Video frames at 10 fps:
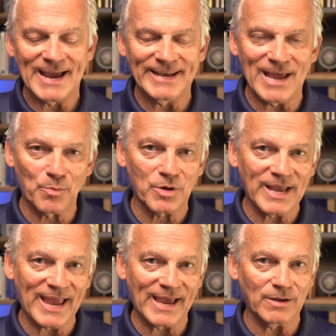and now we're going
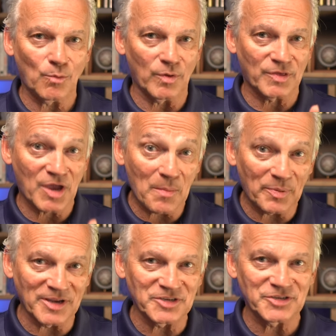to end with
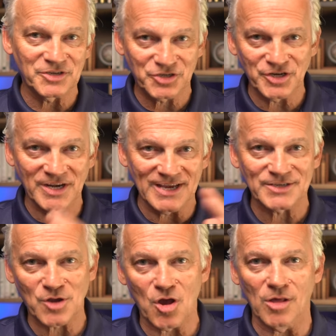companies cheating
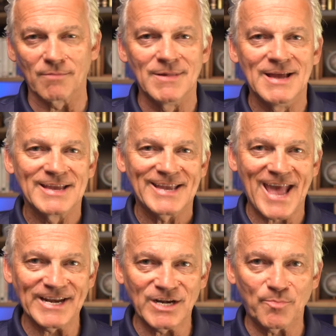us all.
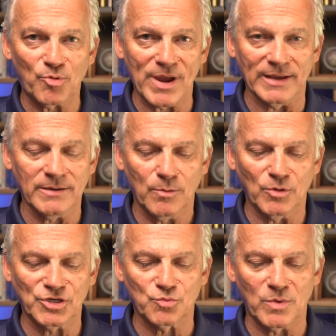Canada Bread,
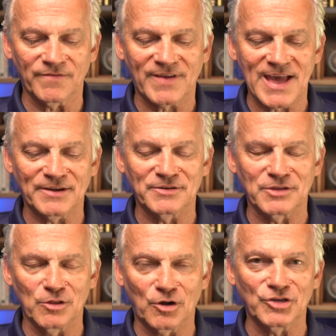which is one of
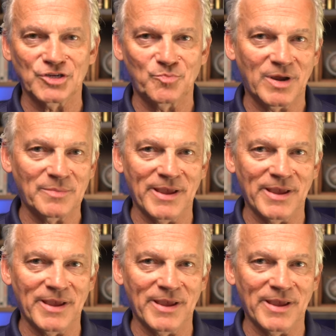Canada's largest bread